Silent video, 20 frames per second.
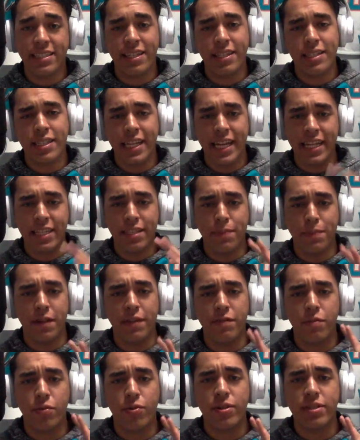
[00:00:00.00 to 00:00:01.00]
Today's a bit
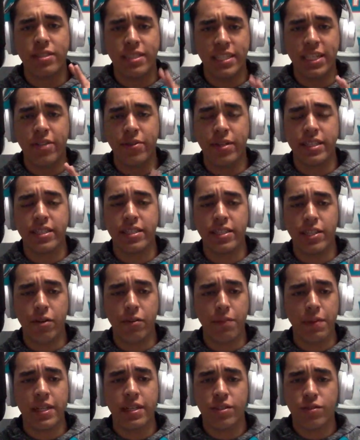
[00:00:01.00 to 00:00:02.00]
of a more serious
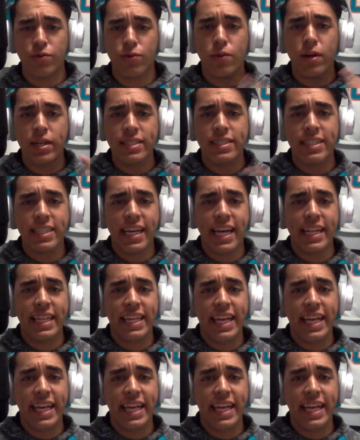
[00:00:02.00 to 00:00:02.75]
note because once again,